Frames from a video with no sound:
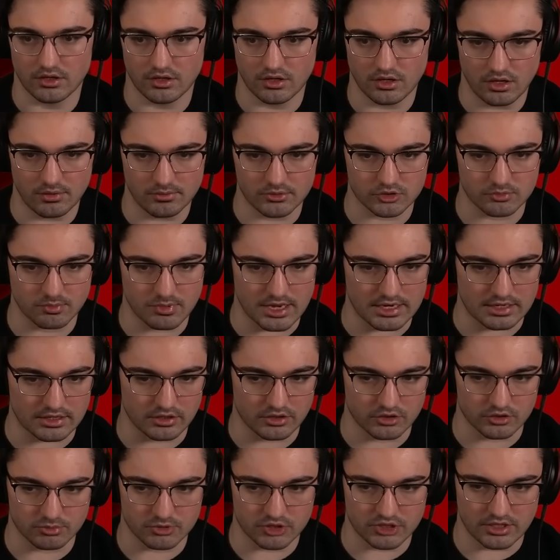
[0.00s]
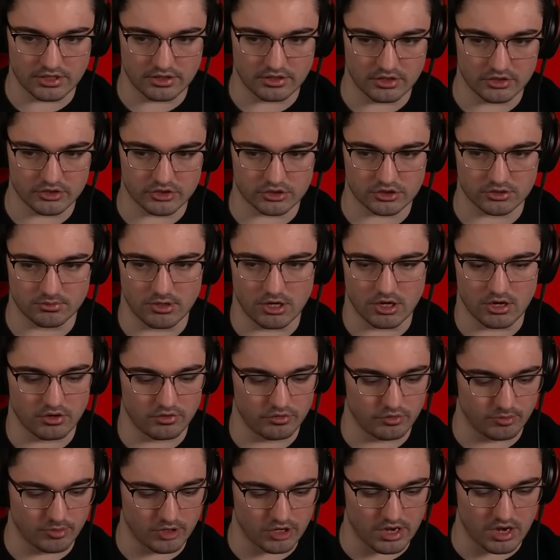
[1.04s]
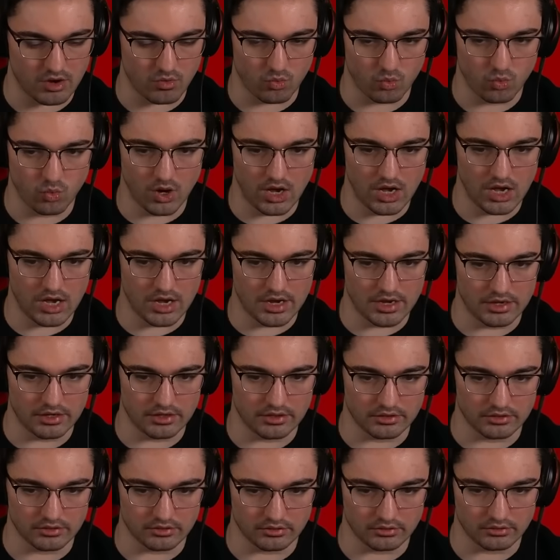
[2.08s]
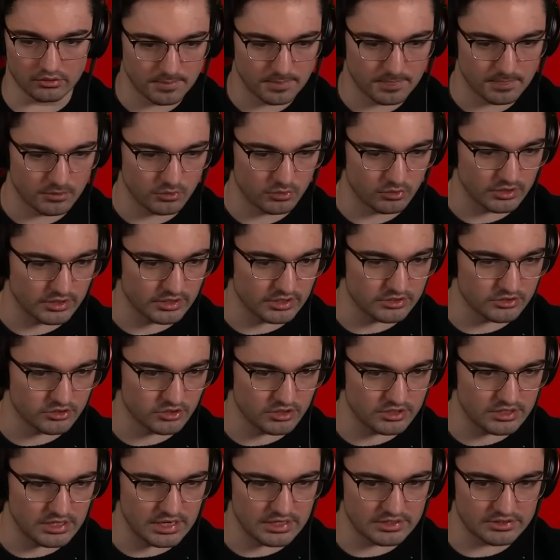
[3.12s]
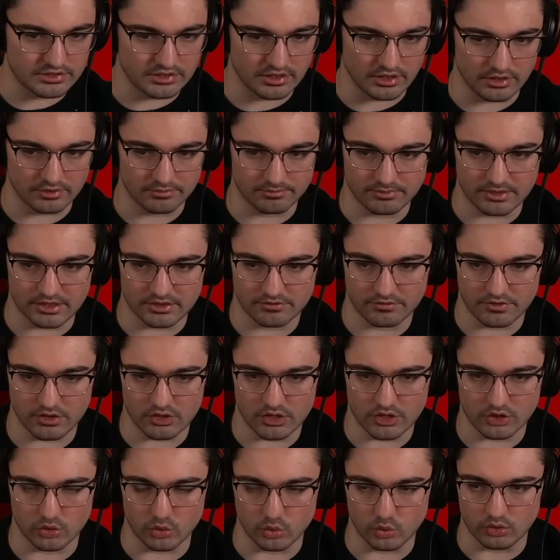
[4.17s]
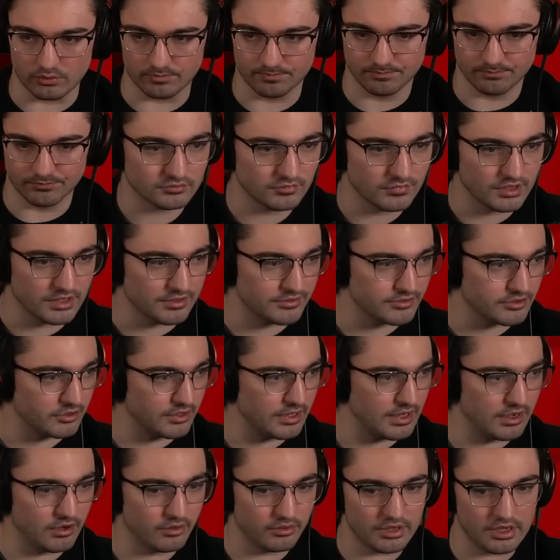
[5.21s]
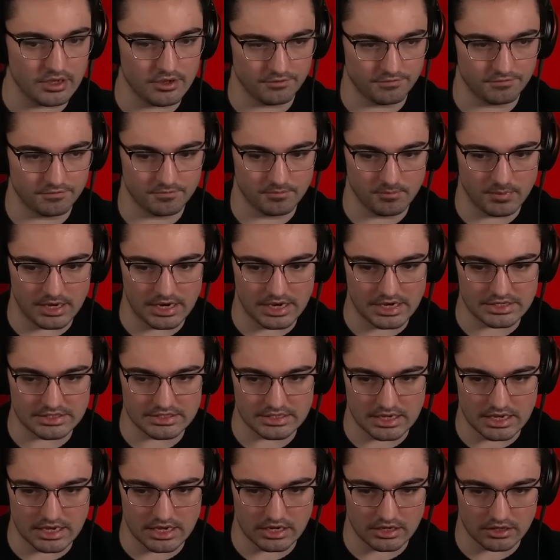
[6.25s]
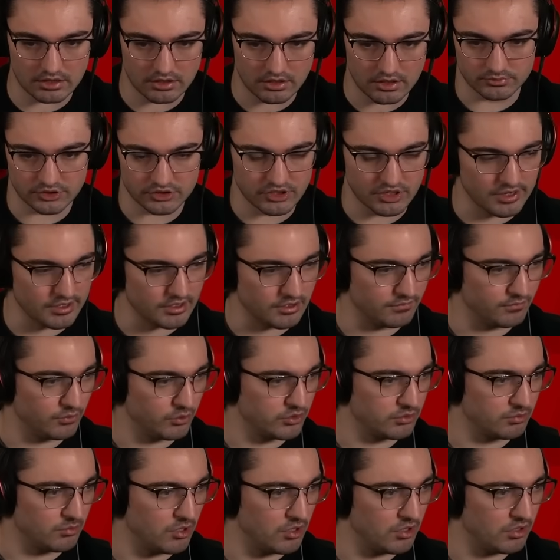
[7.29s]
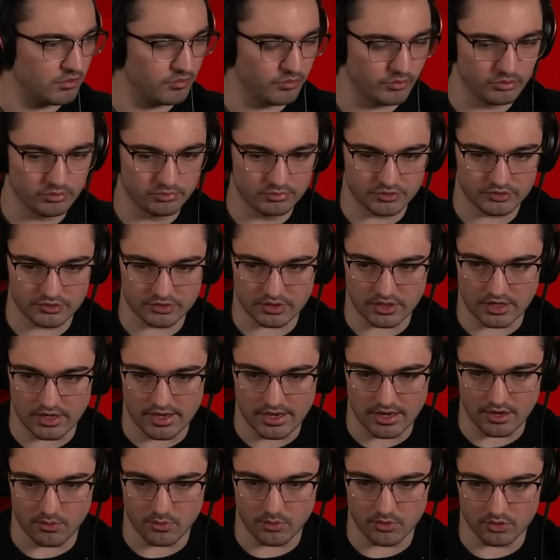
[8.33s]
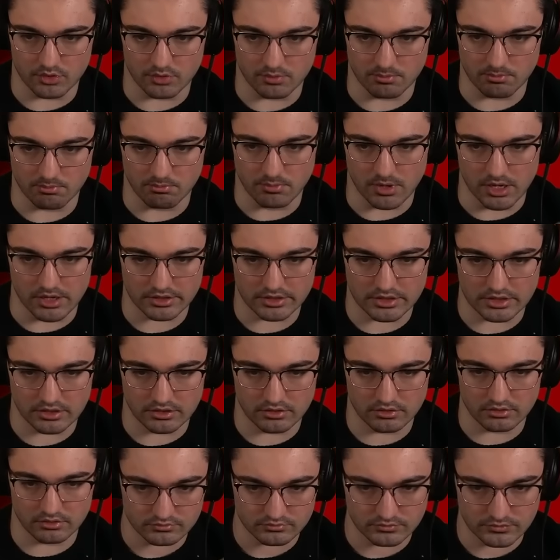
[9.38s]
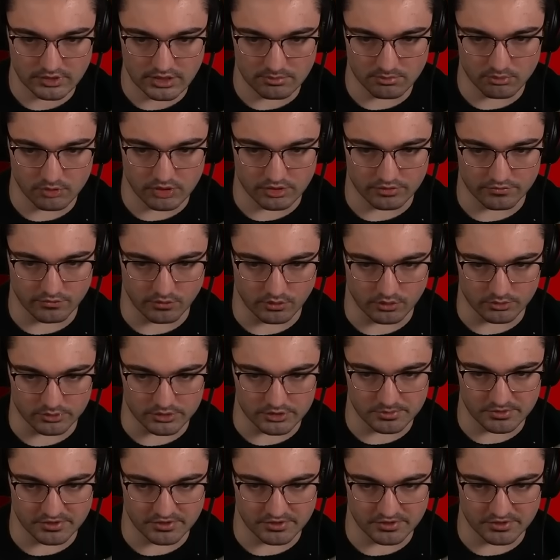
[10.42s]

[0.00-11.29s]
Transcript: Almost back at 100%. There's a tomorrow room. Okay, 1. Well, I guess our day's done. That's very cool. Yeah, so now if my day does not get 4 tomorrow rooms, I will monk it and bring it forwards.